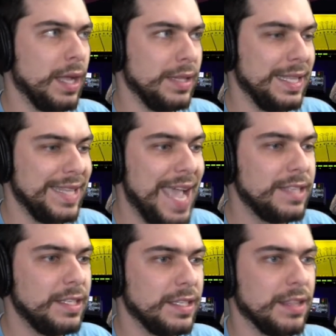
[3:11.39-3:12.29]

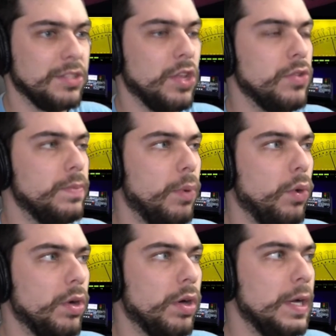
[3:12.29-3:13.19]
Texas on the southern
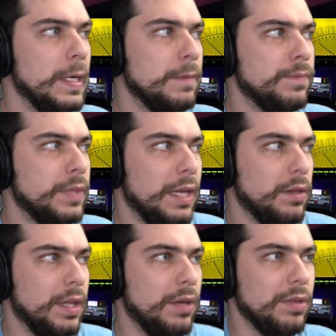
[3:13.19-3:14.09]
border.
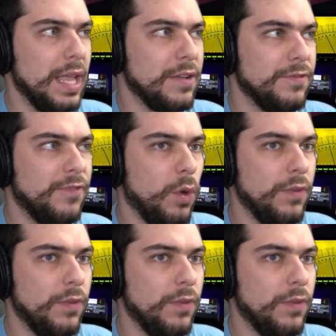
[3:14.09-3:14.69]
There are like 4,